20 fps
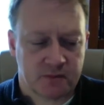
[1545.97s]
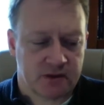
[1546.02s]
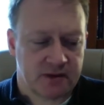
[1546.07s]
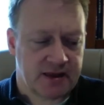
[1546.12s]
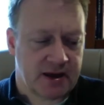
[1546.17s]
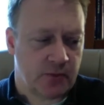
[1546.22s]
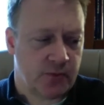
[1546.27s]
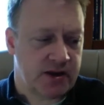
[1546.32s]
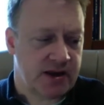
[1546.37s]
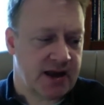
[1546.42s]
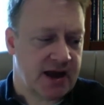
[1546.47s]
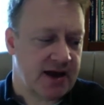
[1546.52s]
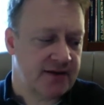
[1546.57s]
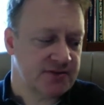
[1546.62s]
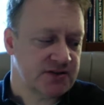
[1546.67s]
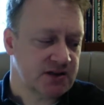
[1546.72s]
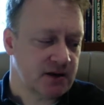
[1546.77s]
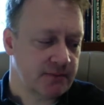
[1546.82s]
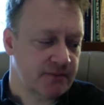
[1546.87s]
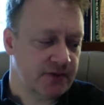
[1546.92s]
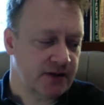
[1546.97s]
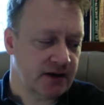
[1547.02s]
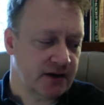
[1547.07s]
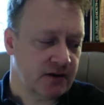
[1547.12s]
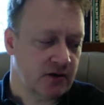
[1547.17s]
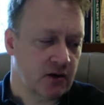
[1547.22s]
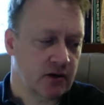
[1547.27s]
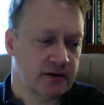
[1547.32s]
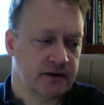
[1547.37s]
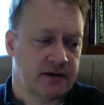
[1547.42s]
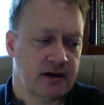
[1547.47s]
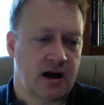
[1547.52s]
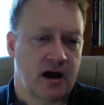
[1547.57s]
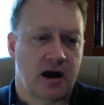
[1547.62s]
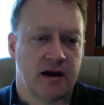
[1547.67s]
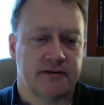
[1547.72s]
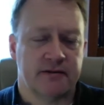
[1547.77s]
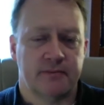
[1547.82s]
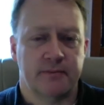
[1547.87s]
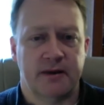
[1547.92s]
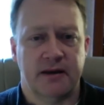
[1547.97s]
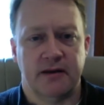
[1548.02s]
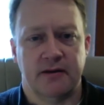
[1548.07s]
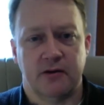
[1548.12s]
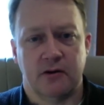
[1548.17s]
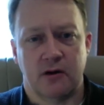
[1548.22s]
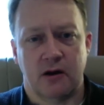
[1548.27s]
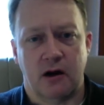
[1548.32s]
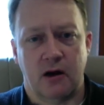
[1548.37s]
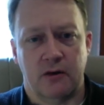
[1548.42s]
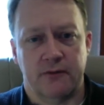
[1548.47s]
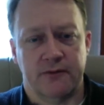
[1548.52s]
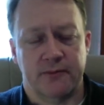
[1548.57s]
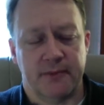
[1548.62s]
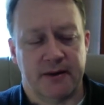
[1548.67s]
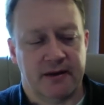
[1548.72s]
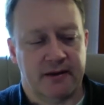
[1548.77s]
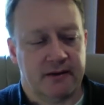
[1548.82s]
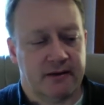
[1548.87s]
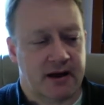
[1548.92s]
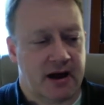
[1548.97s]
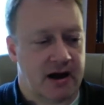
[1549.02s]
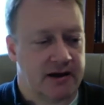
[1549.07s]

that we have something called an Atman or Altman,